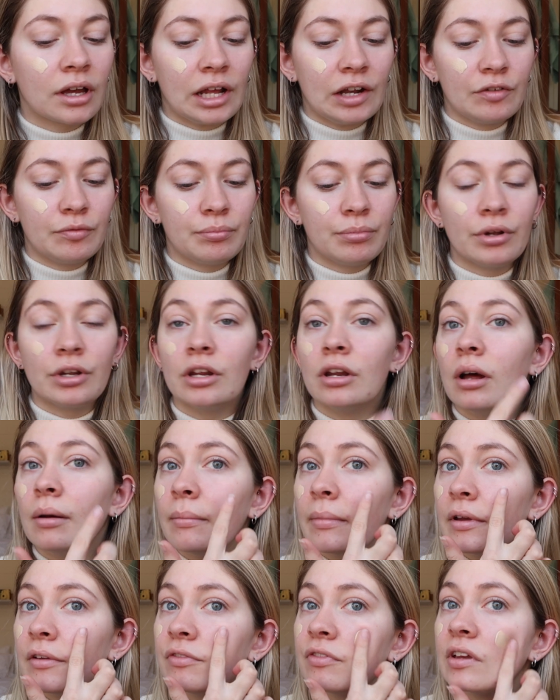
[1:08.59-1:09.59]
kind of put it
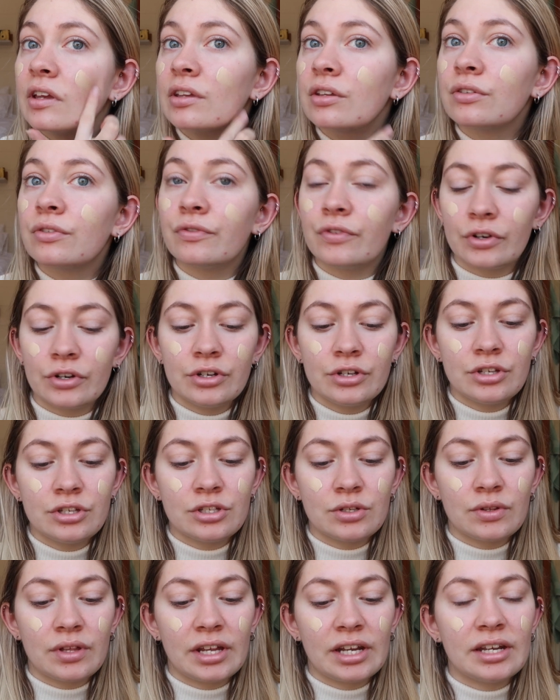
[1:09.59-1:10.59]
on my face
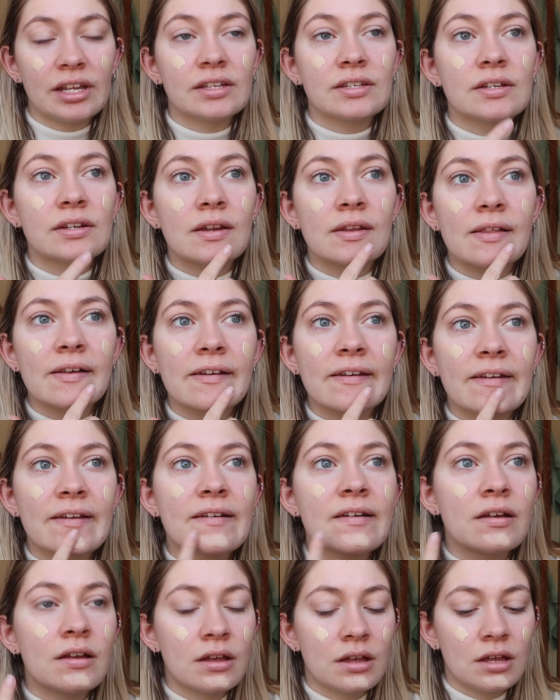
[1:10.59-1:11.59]
first so that it doesn't like